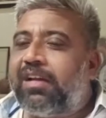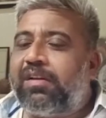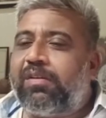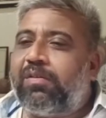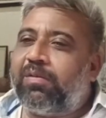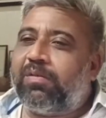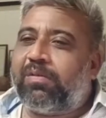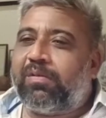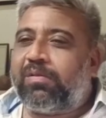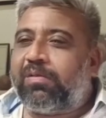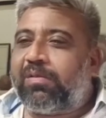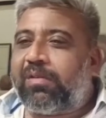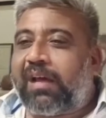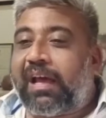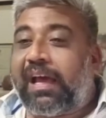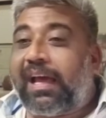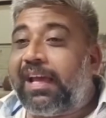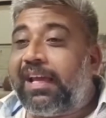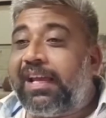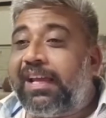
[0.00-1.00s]
No.
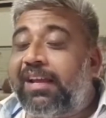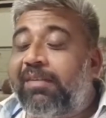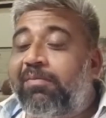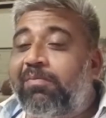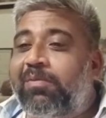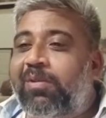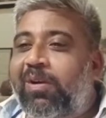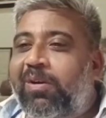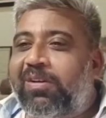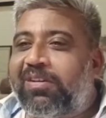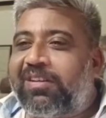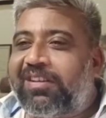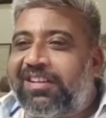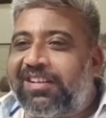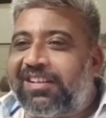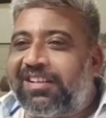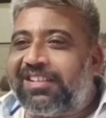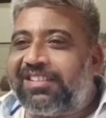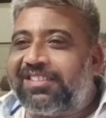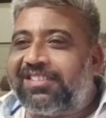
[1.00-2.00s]
I am not
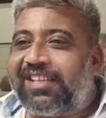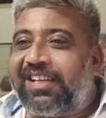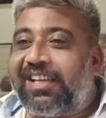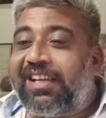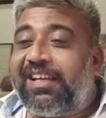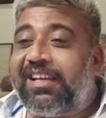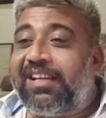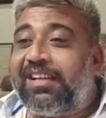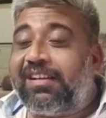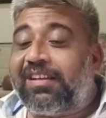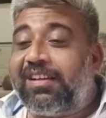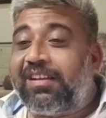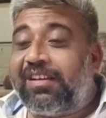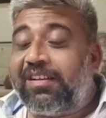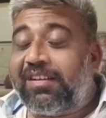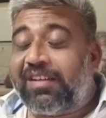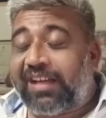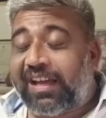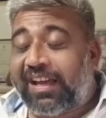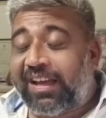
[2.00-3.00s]
saying,
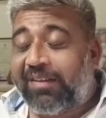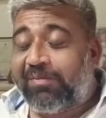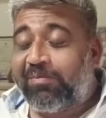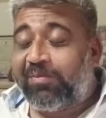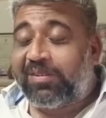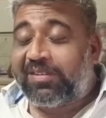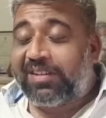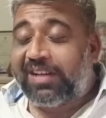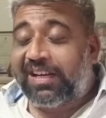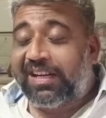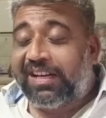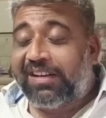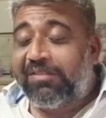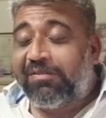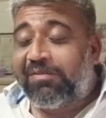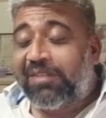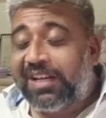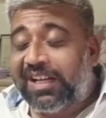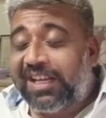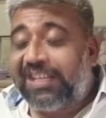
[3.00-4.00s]
I am telling
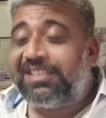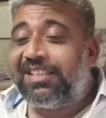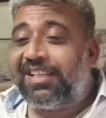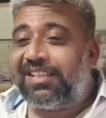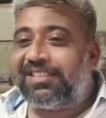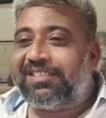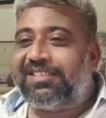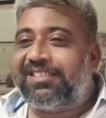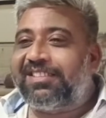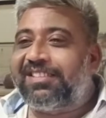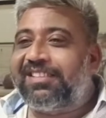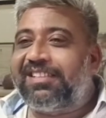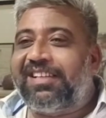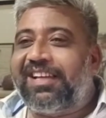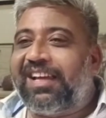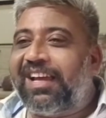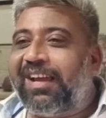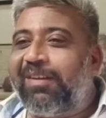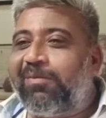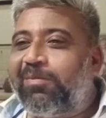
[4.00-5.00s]
villagers.
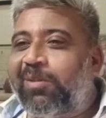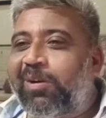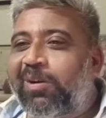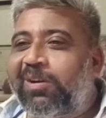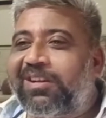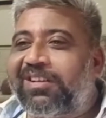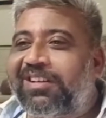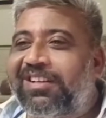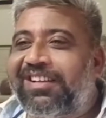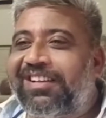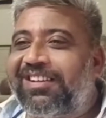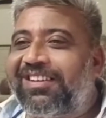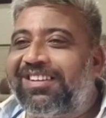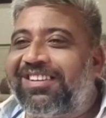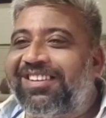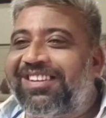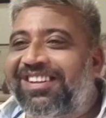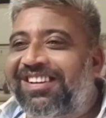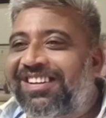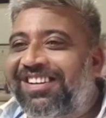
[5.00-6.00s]
I am not
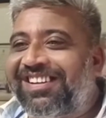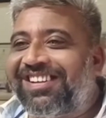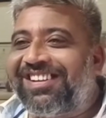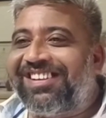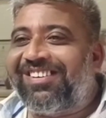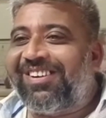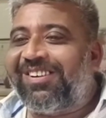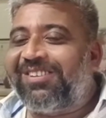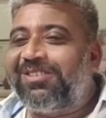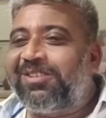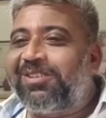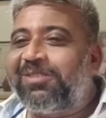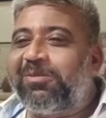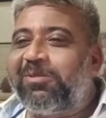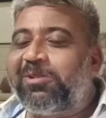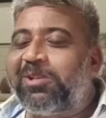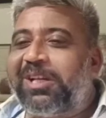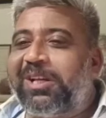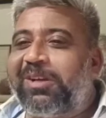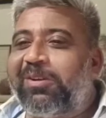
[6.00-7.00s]

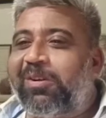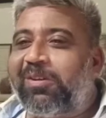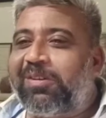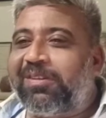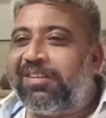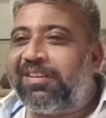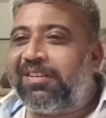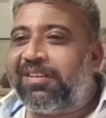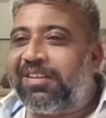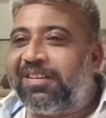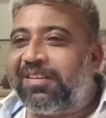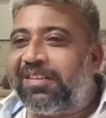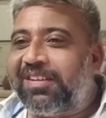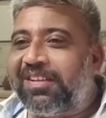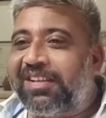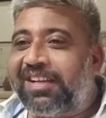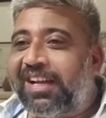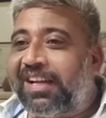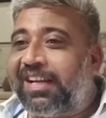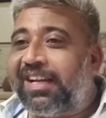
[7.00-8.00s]
contributing on
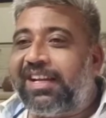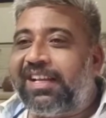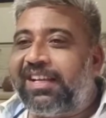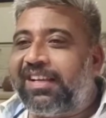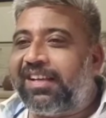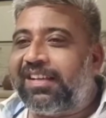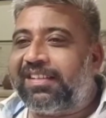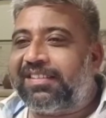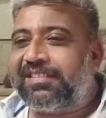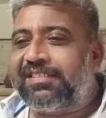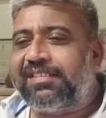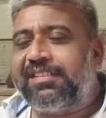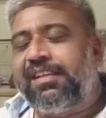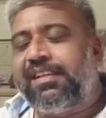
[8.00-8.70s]
Kannadigas.